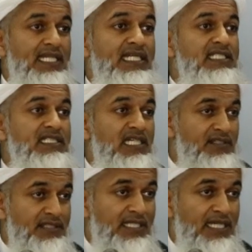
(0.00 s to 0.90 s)
in his
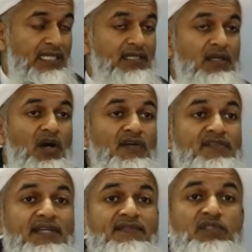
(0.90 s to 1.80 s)
career of
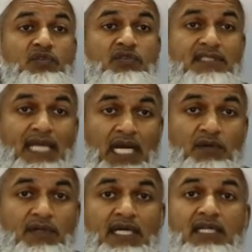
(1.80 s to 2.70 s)
giving
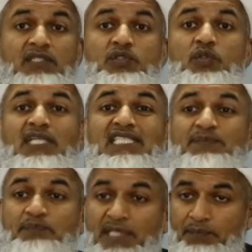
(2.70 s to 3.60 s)
da'wah to his
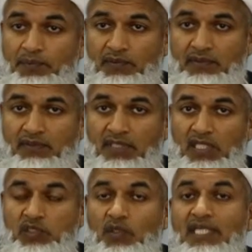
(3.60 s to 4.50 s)
people.
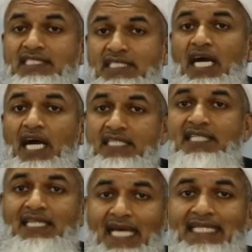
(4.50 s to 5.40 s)
So he's going to ask
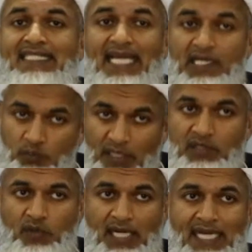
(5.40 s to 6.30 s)
Allah at the end one
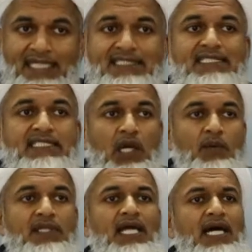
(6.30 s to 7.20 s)
dua. He's going to say, oh
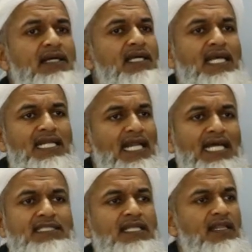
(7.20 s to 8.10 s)
Allah,
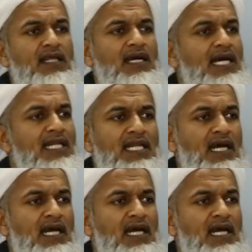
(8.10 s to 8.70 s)
La wa wa.